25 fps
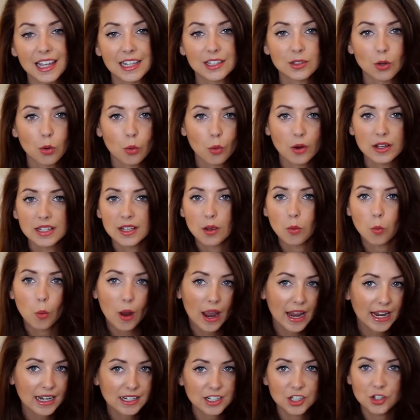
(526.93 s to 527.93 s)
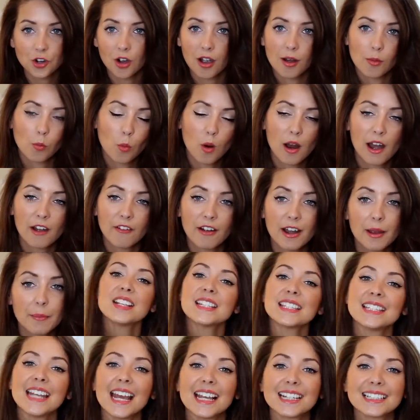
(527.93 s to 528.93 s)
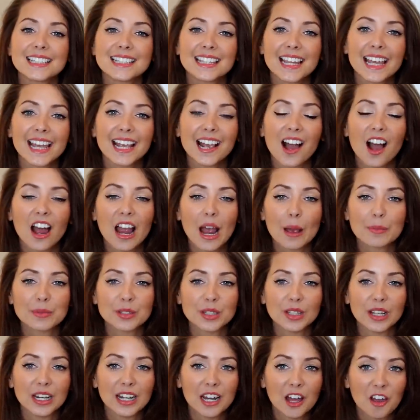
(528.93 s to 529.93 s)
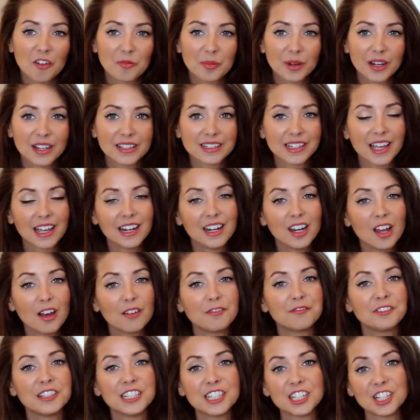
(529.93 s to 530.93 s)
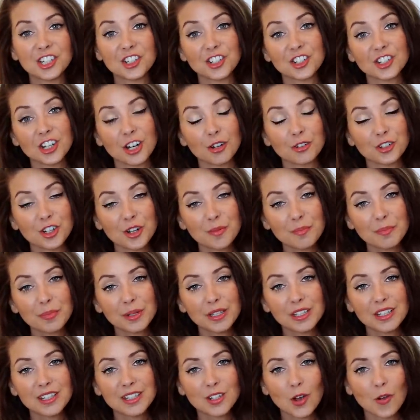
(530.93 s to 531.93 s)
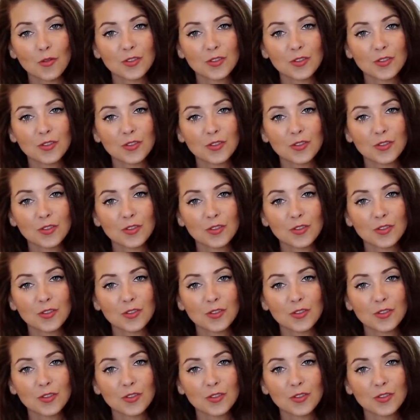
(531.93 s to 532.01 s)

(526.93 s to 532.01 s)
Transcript: There's always a way to try and wear it. This next thing I absolutely love because I love vintage style jumpers.